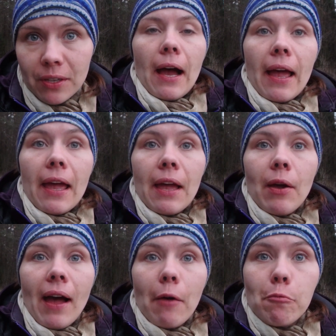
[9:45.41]
I
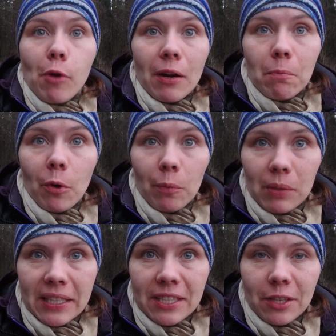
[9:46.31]
have one more
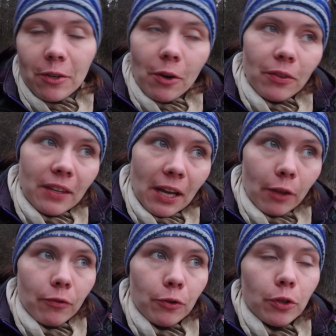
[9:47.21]
blister on the
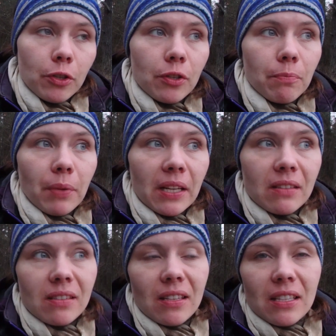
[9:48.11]
other foot, but
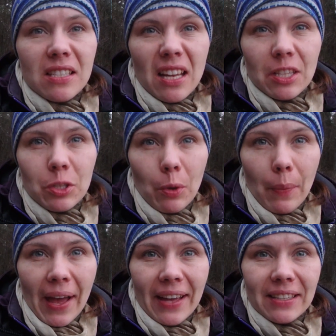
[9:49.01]
it's not so
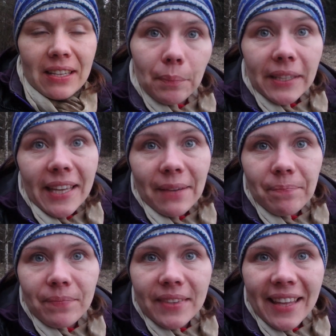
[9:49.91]
bad. But yeah,
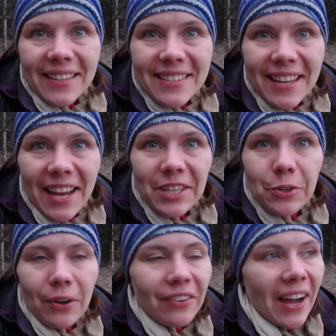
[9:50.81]
that's the
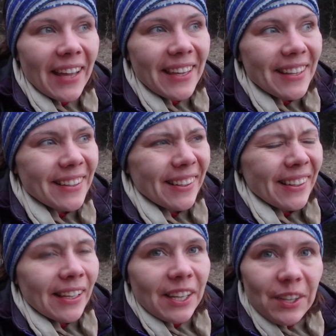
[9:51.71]
nature of hiking.
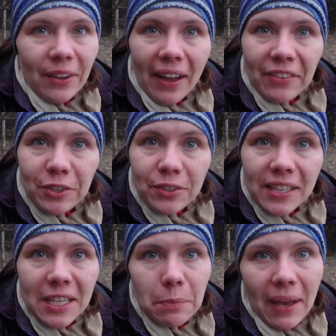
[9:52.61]
You have good
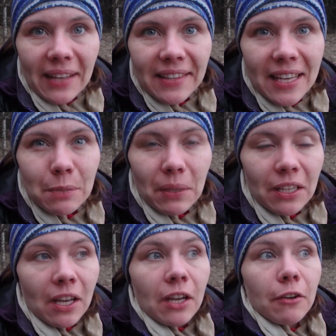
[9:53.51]
days, bad days, but
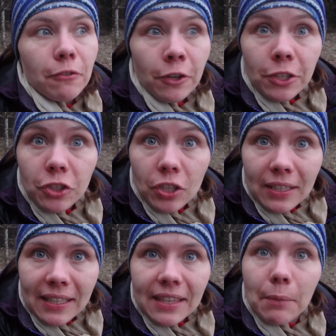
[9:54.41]

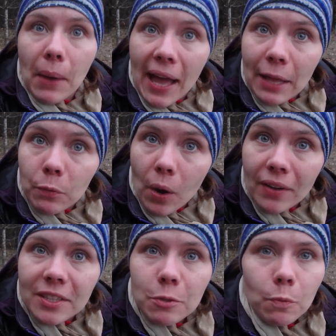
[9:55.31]
fortunately the bad
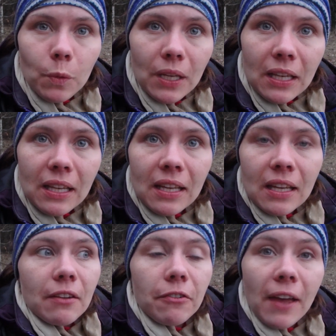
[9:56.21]
ones will
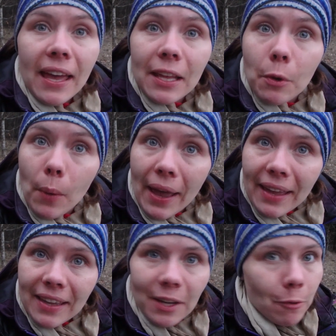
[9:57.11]
fade
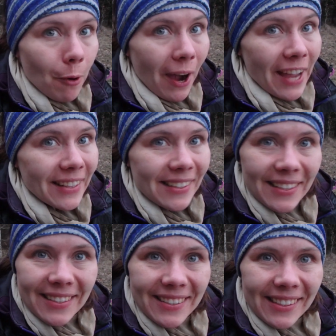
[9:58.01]
away quite
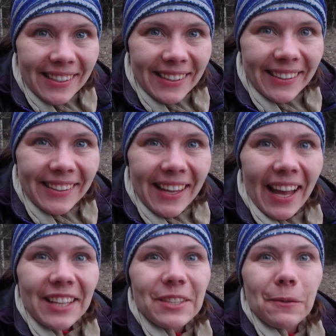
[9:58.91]
easily.
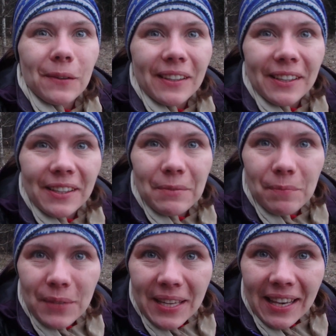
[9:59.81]
and you will
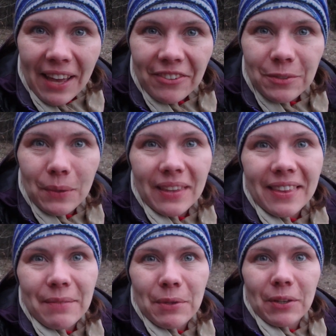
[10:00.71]
be left with
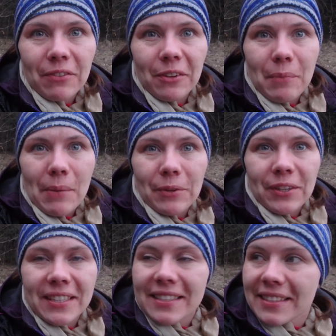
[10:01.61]
the beautiful
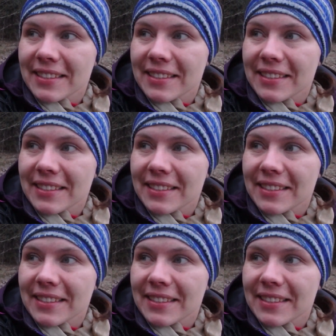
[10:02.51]
memories.